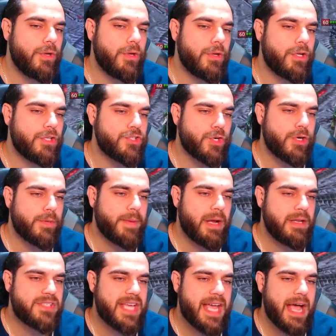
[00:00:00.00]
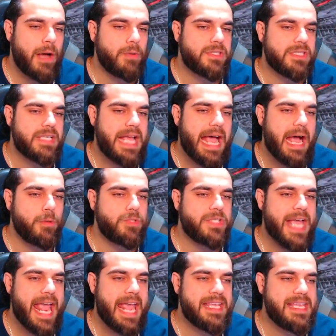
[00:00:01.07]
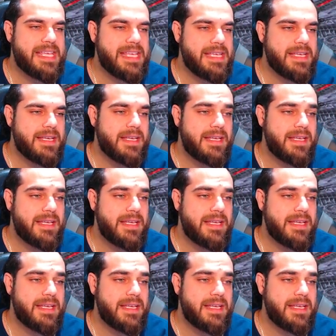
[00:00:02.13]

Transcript: concerned about is how tanky